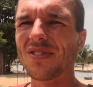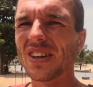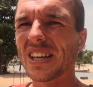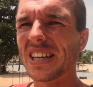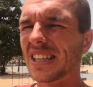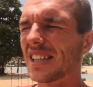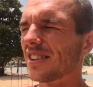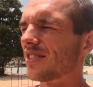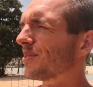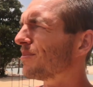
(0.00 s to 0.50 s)

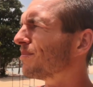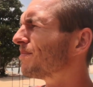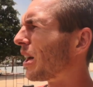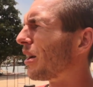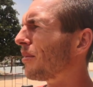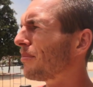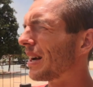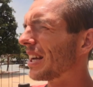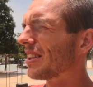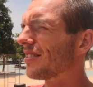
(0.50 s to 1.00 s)
Veganism,
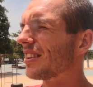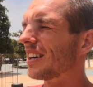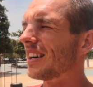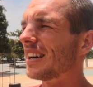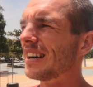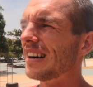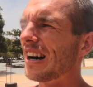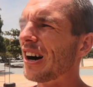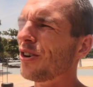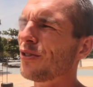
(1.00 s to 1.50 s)
plant-based
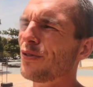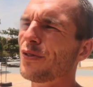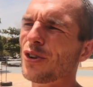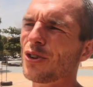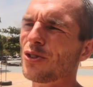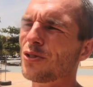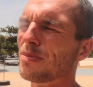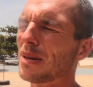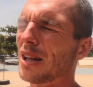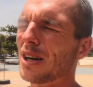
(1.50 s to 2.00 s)
diet, whole
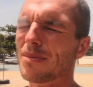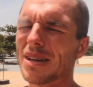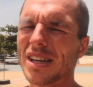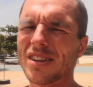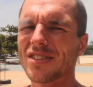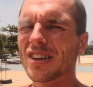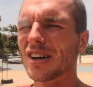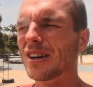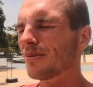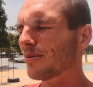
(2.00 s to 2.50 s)
foods,
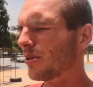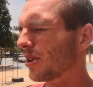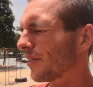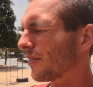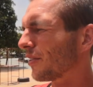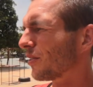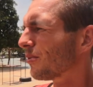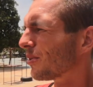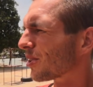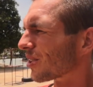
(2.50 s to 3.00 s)
plant-based diet,
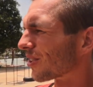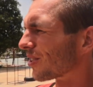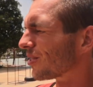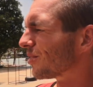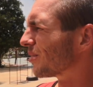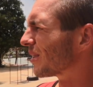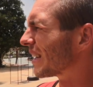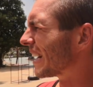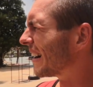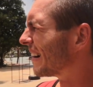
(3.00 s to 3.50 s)
whatever you want to call